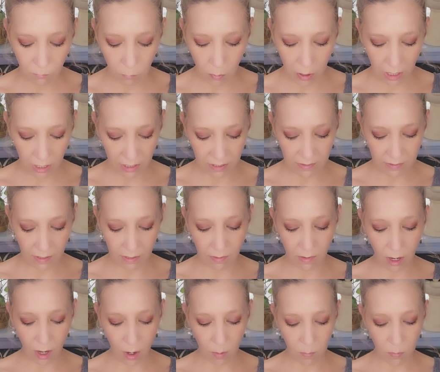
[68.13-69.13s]
of Wands in
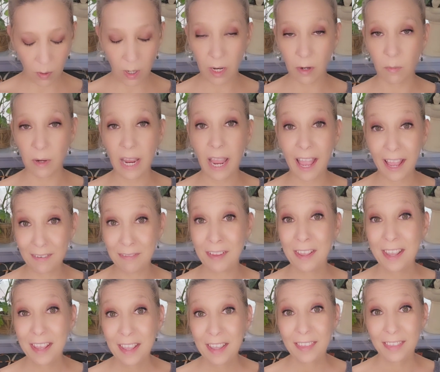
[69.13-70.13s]
the upright. We have
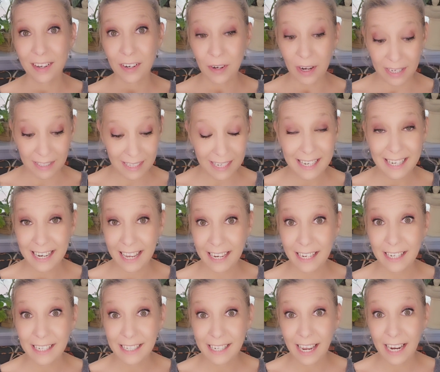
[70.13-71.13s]
there, I said
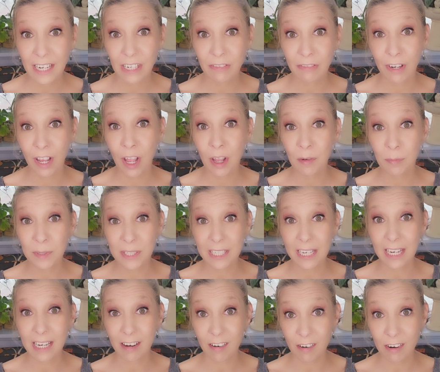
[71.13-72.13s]
nine of Cups.
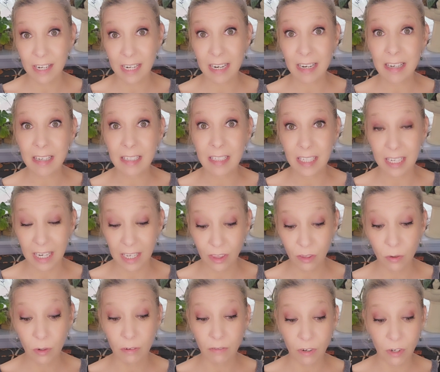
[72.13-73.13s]
Here it is in
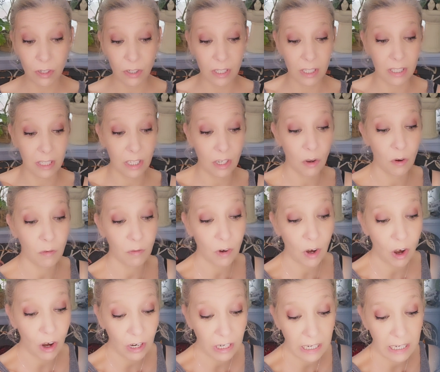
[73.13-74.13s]
the reverse as the
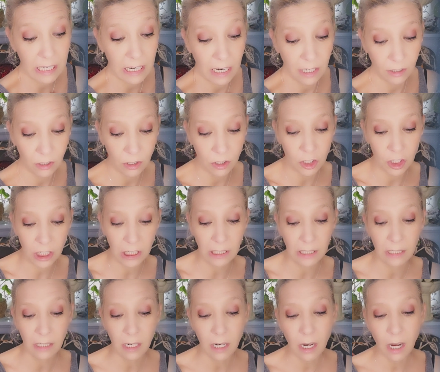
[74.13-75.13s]
overarching
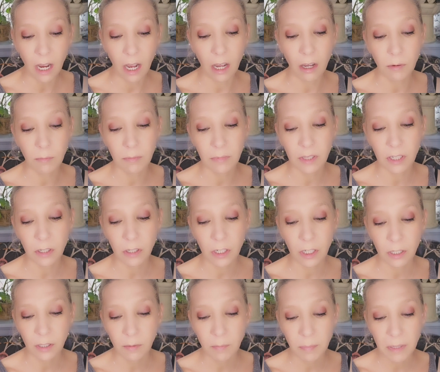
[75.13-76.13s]
energy. There
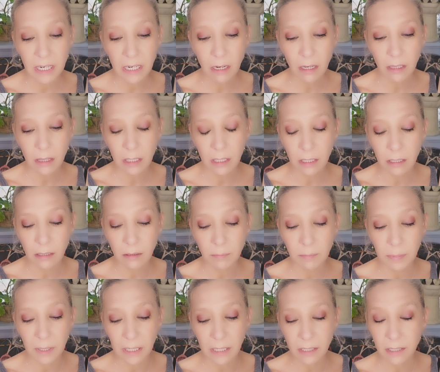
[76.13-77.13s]
could be a little
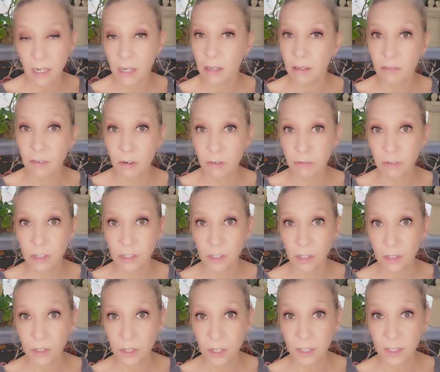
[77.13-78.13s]
bit of
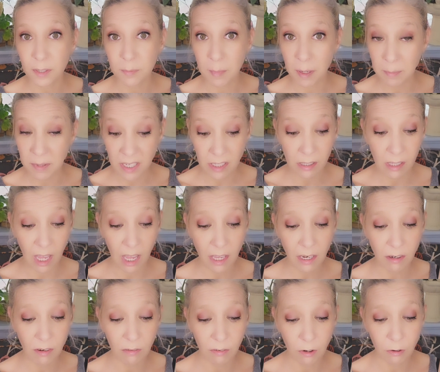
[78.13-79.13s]
overindulgence, maybe a
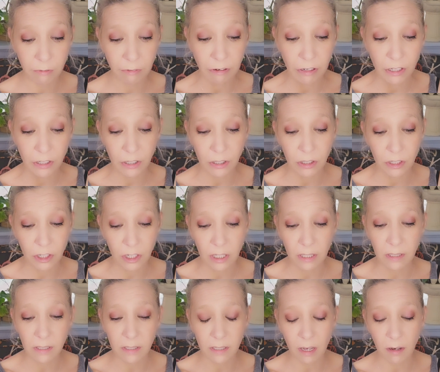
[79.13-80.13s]
lot of
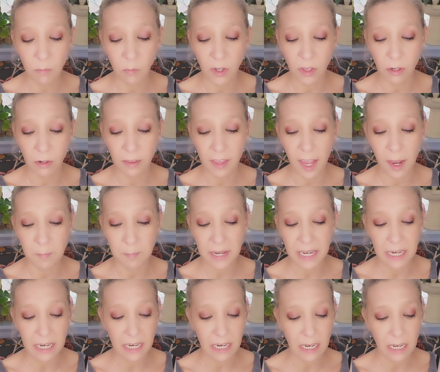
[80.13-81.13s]
overindulgence, whether that
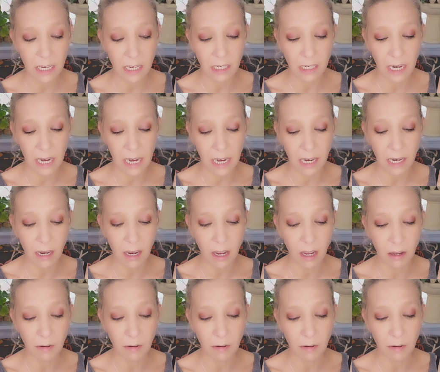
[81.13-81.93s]
be in a